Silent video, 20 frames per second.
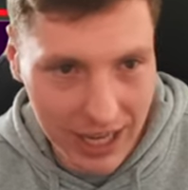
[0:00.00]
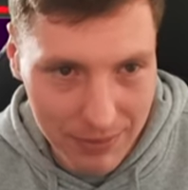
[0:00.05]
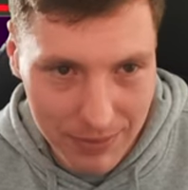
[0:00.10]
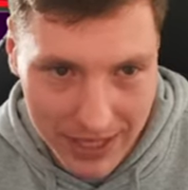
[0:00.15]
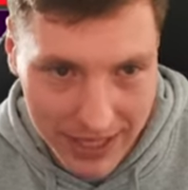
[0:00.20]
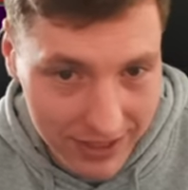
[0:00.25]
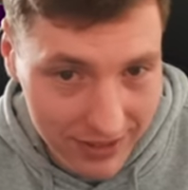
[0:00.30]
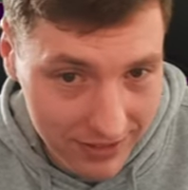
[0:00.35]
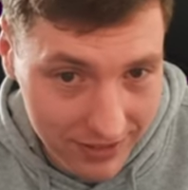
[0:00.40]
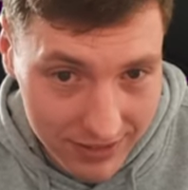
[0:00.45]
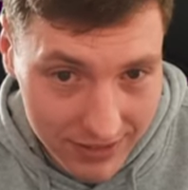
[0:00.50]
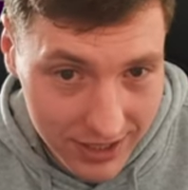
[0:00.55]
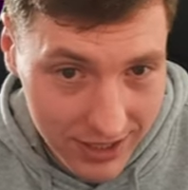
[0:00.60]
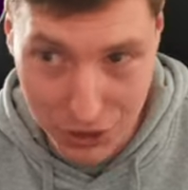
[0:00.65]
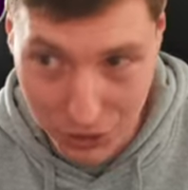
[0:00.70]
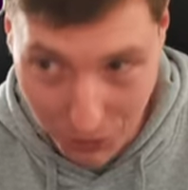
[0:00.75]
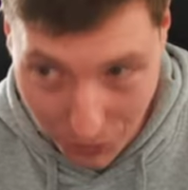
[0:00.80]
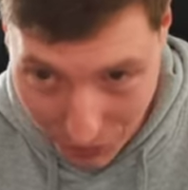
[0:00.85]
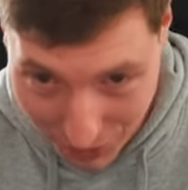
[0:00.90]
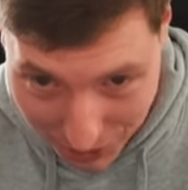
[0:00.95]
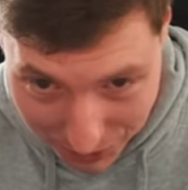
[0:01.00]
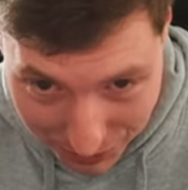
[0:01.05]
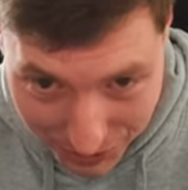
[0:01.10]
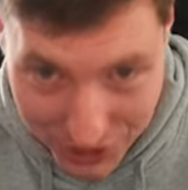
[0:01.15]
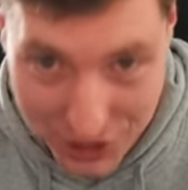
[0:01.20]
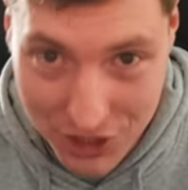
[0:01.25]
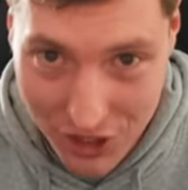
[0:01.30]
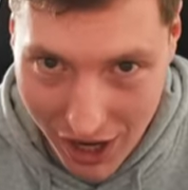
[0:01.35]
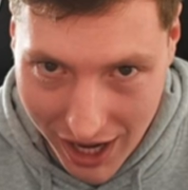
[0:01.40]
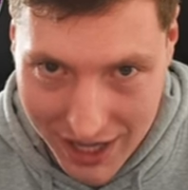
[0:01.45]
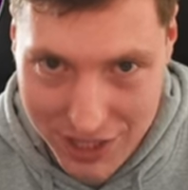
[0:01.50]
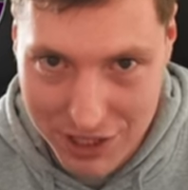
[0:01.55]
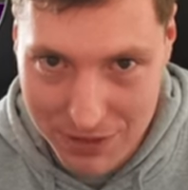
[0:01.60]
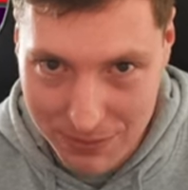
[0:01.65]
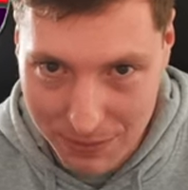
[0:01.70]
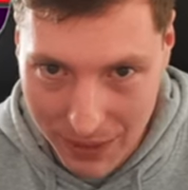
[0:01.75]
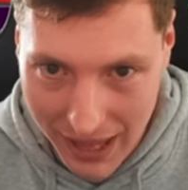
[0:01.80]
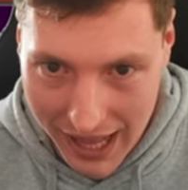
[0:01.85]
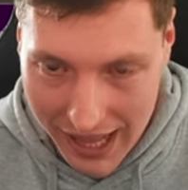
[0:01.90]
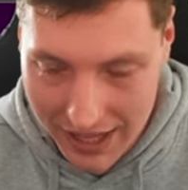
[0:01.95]
I mean, surely we'd sign
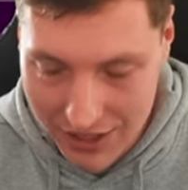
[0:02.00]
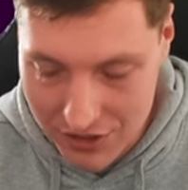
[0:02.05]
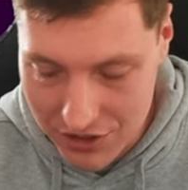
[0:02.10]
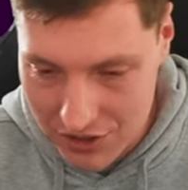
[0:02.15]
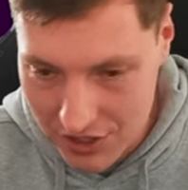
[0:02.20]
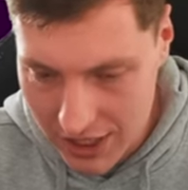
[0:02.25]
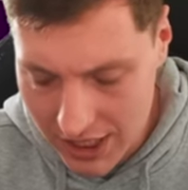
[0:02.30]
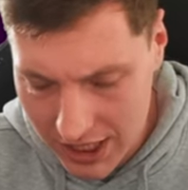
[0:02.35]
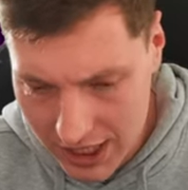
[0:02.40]
some players.